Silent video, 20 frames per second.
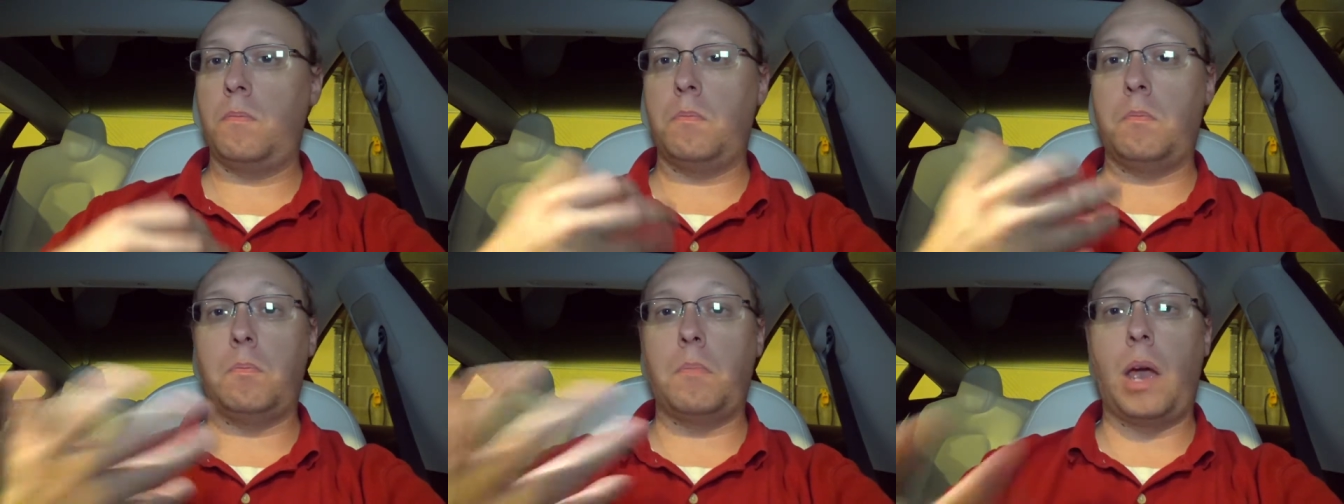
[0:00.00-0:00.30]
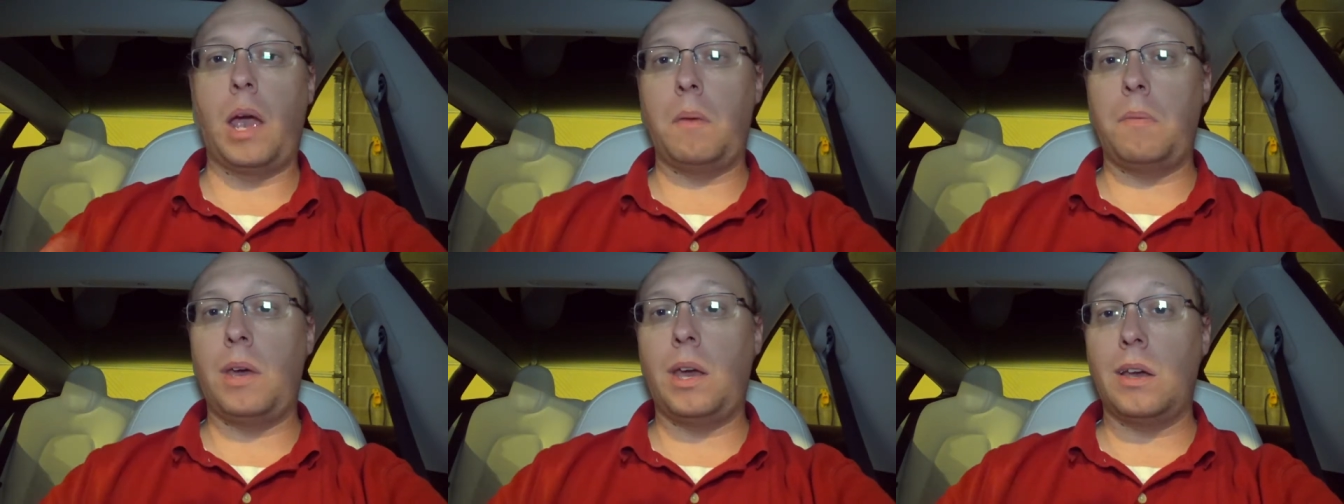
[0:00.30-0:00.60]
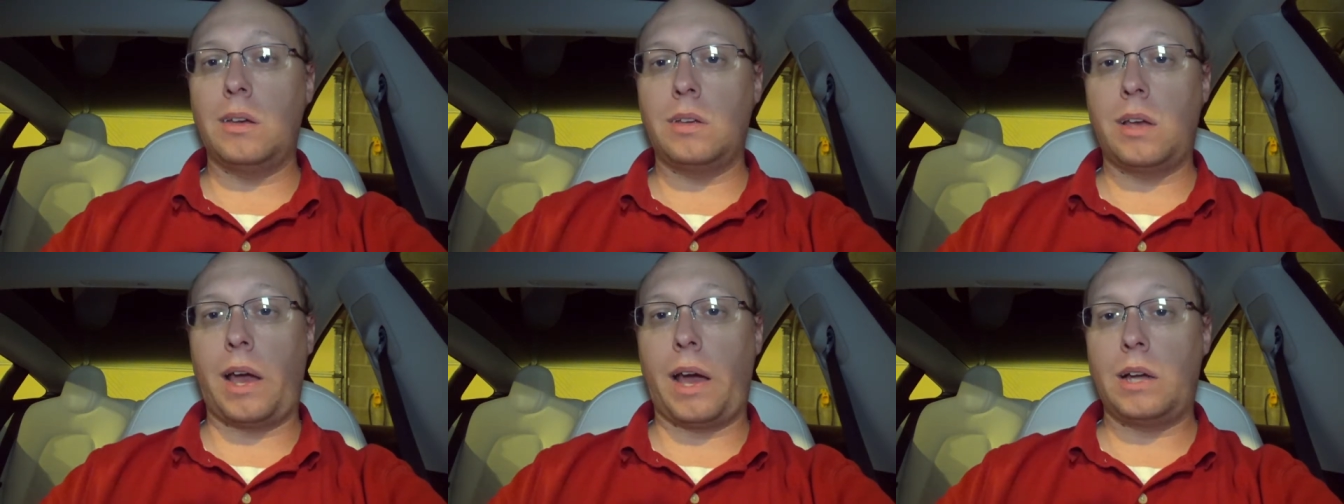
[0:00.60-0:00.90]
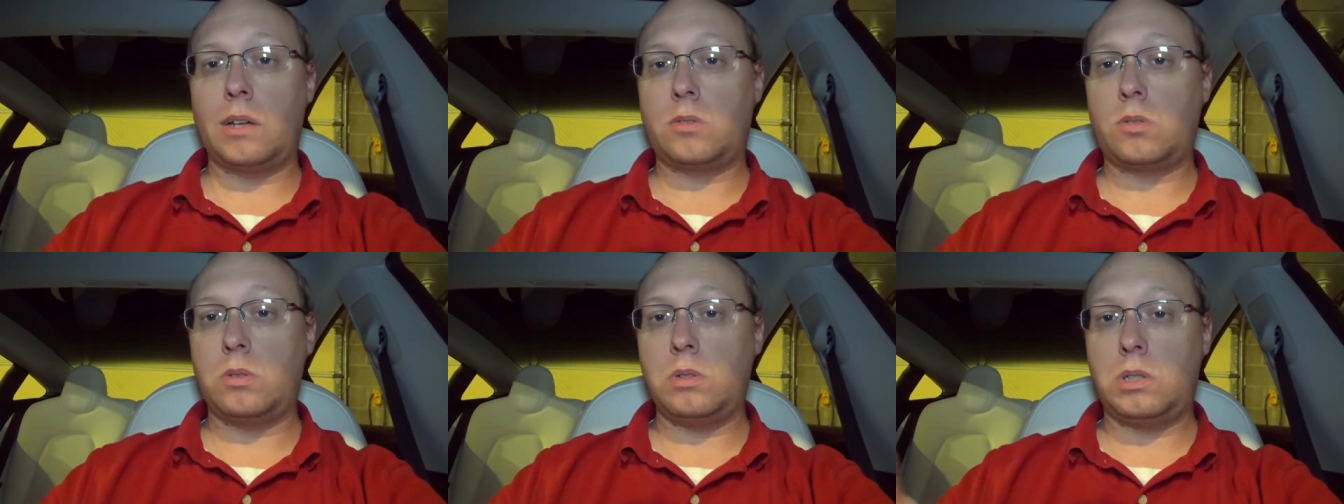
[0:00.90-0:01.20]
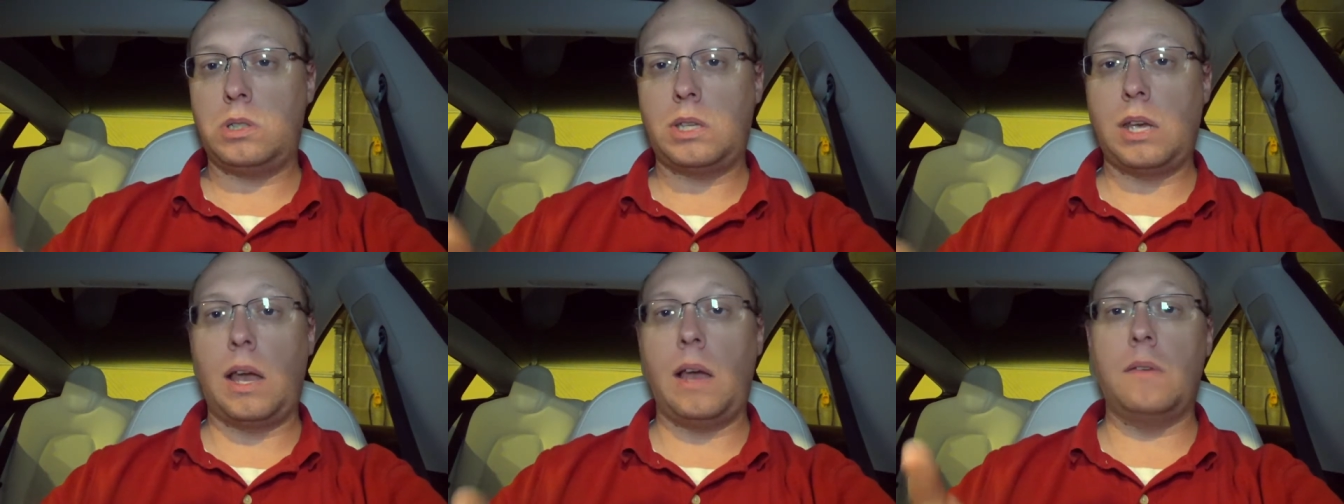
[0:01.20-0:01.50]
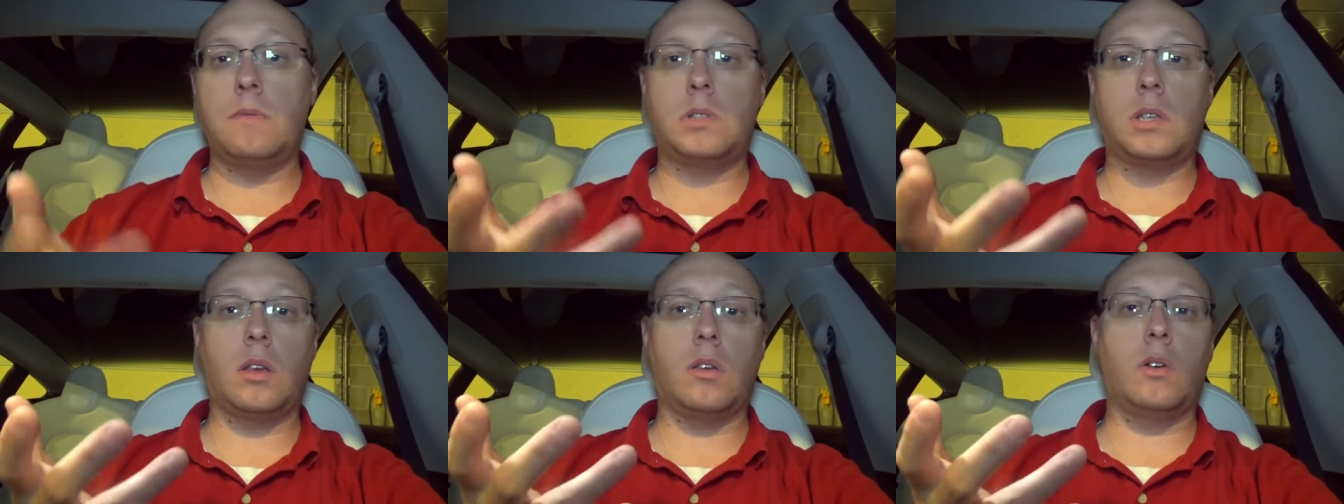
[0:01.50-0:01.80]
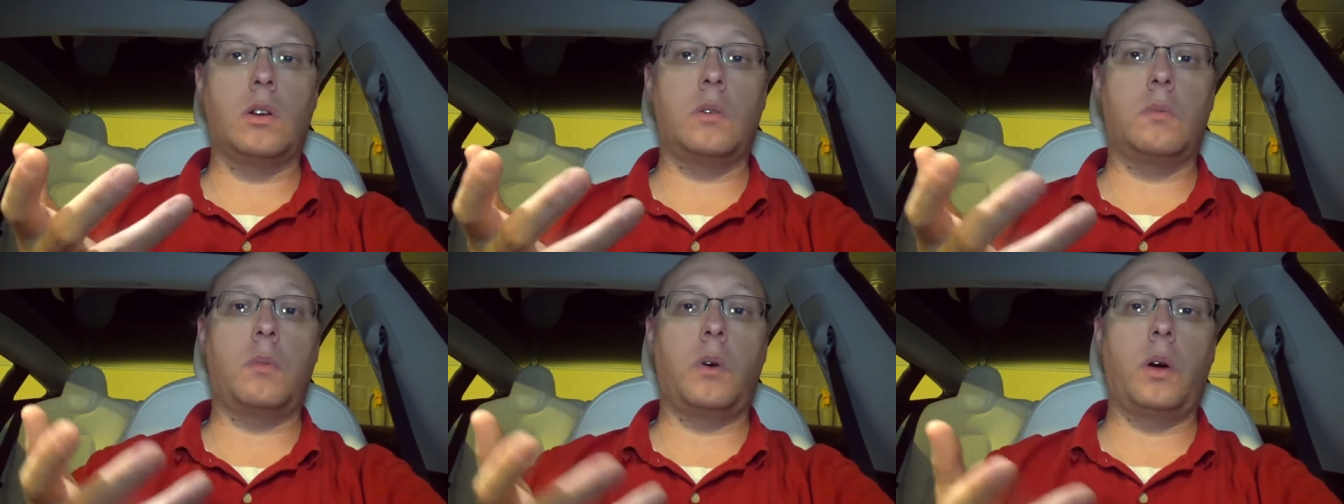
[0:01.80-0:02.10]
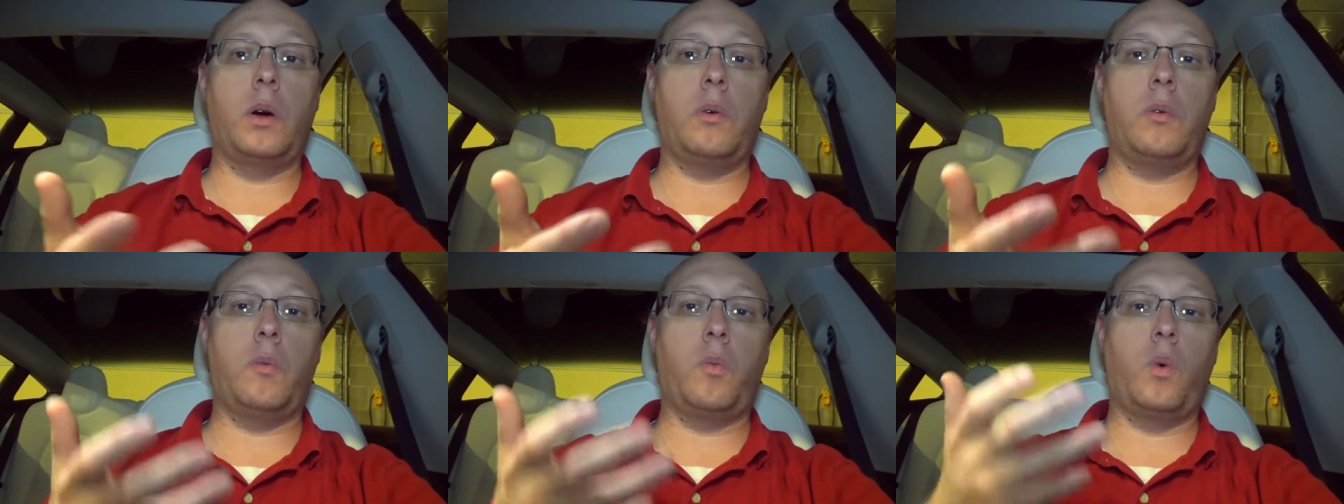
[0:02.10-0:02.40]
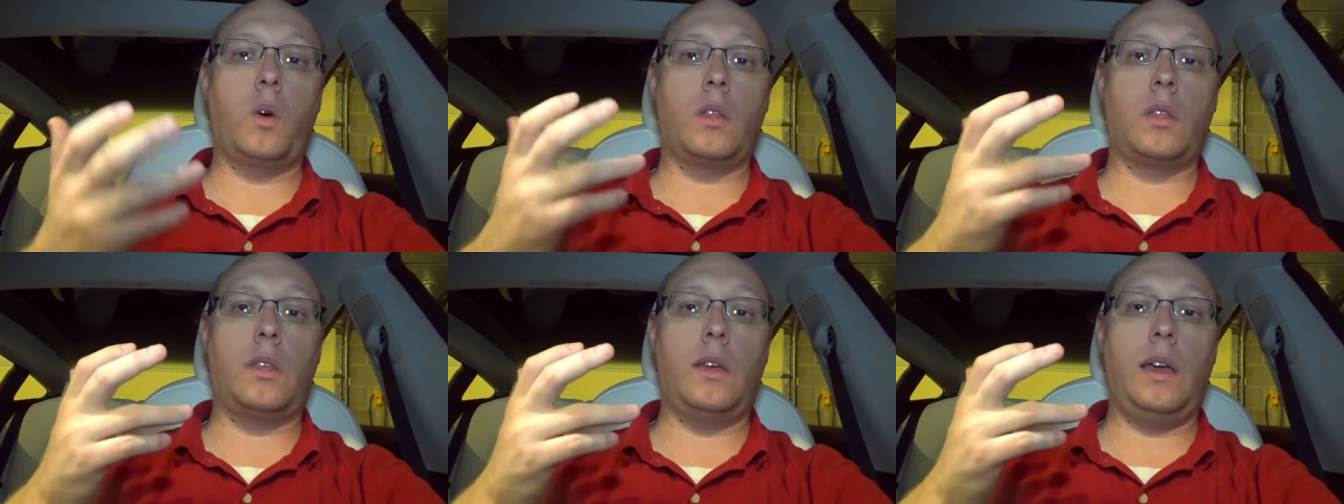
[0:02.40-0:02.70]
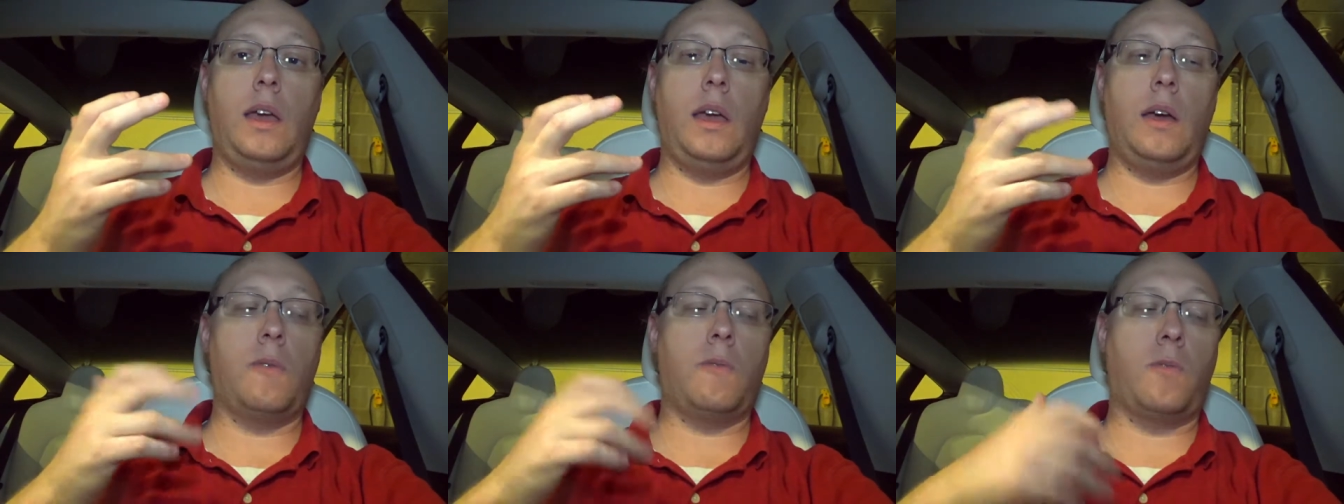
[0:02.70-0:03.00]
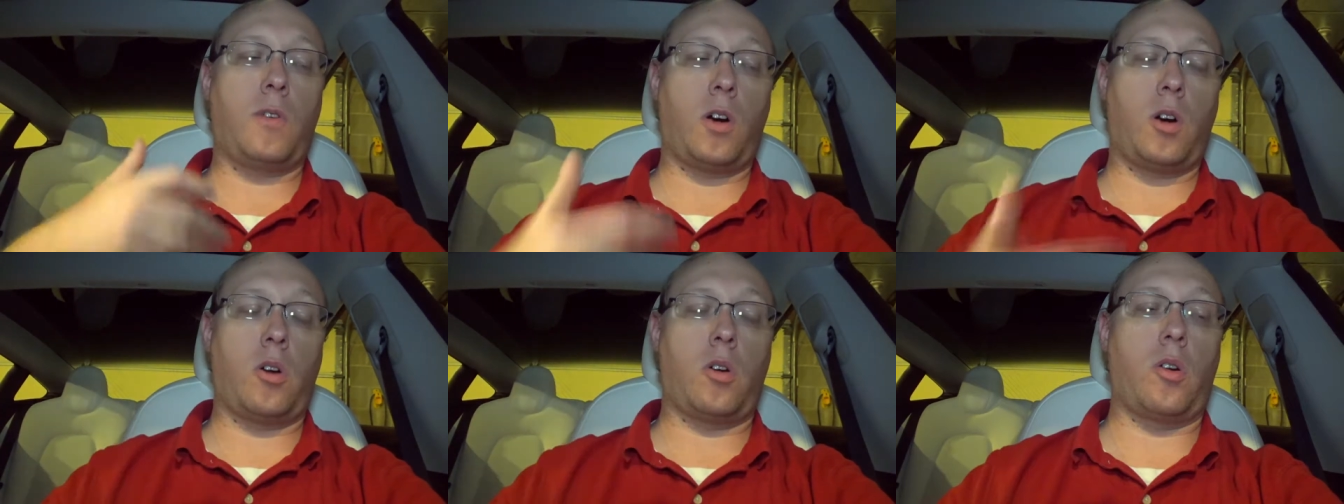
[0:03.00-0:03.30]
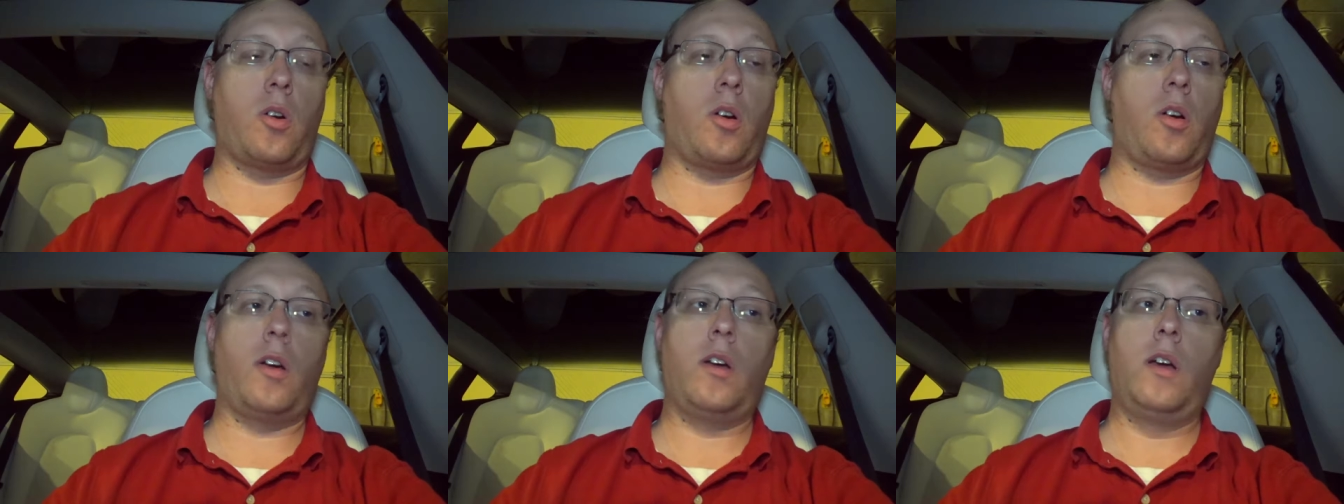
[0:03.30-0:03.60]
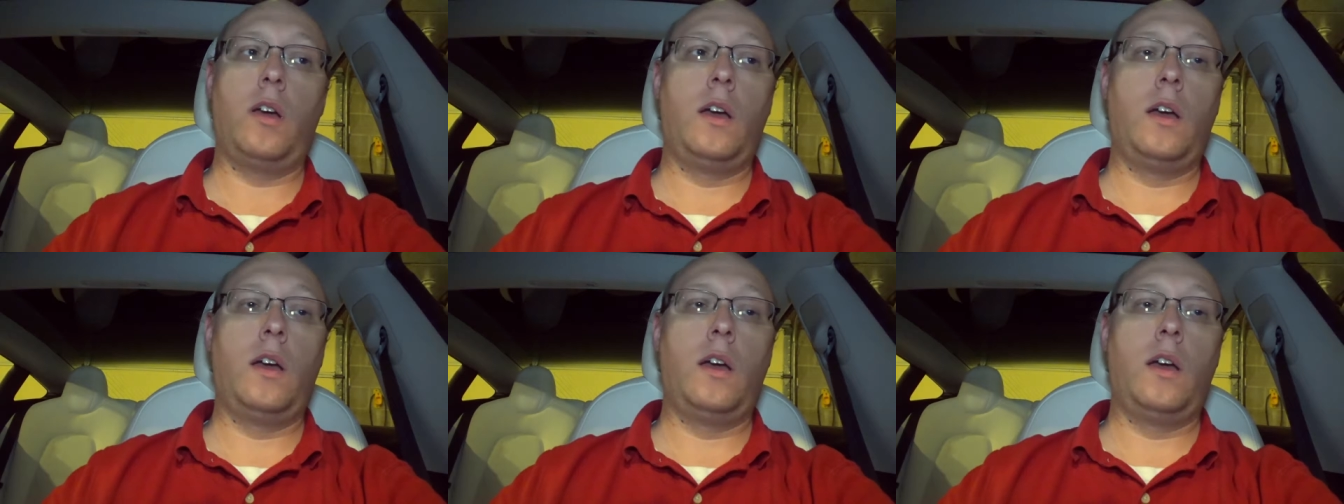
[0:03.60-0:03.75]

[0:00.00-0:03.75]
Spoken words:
Maybe it actually saves a little bit with the inverter.